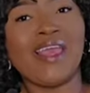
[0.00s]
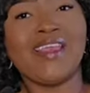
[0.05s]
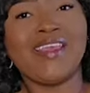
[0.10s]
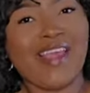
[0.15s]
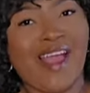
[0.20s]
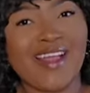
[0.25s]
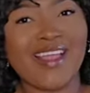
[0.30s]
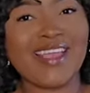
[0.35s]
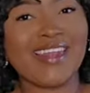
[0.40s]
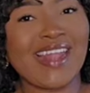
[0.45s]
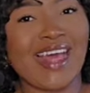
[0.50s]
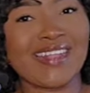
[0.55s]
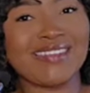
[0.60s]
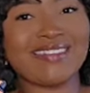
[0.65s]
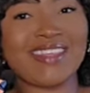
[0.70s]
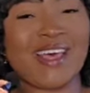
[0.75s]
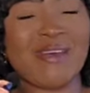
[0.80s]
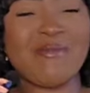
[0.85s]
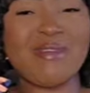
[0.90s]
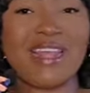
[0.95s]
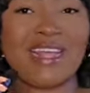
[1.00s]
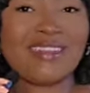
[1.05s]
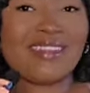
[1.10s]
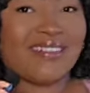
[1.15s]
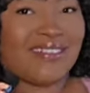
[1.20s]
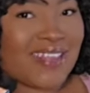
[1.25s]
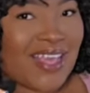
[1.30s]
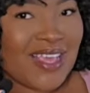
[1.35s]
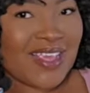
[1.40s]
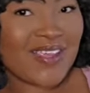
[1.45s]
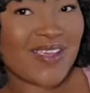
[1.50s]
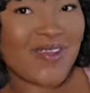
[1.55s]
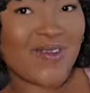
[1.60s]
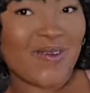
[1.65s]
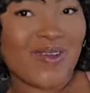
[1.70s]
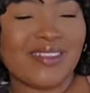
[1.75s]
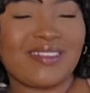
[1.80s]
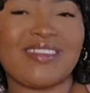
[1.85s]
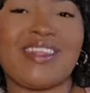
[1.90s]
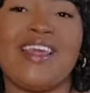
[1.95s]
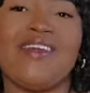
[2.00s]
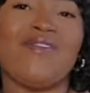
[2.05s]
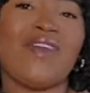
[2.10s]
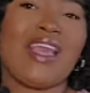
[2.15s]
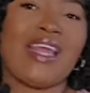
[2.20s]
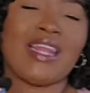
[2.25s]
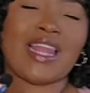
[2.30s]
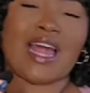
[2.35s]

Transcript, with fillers: Y'all cannot tell me that this ain't cute. It's giving